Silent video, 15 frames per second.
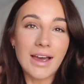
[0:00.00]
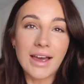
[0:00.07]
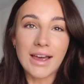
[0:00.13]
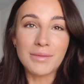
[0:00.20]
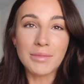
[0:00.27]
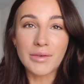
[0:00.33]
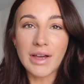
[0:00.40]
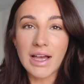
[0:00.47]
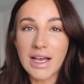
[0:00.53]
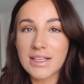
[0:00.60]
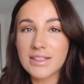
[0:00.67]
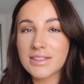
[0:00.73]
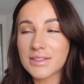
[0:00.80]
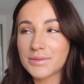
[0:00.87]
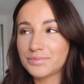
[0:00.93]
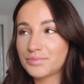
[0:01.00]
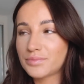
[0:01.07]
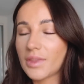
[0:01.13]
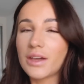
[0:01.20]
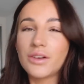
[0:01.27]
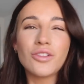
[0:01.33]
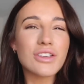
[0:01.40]
um, i've had
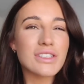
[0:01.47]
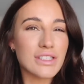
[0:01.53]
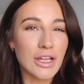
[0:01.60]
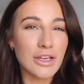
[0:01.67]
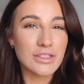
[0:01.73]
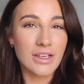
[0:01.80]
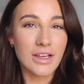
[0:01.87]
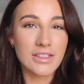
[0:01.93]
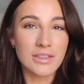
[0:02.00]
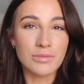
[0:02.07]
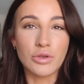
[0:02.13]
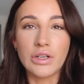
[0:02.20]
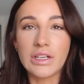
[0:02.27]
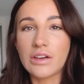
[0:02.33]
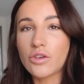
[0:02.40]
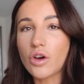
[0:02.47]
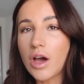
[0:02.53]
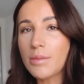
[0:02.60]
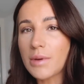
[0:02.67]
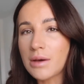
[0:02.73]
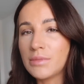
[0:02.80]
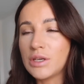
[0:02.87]
not a slow start to the morning i've
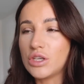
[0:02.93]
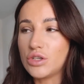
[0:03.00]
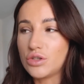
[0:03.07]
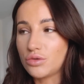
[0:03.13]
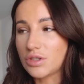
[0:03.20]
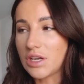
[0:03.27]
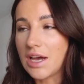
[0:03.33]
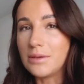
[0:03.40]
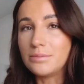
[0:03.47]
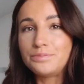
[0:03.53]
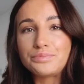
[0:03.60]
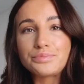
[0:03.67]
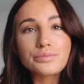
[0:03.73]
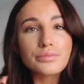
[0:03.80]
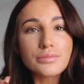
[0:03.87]
got up at my usual time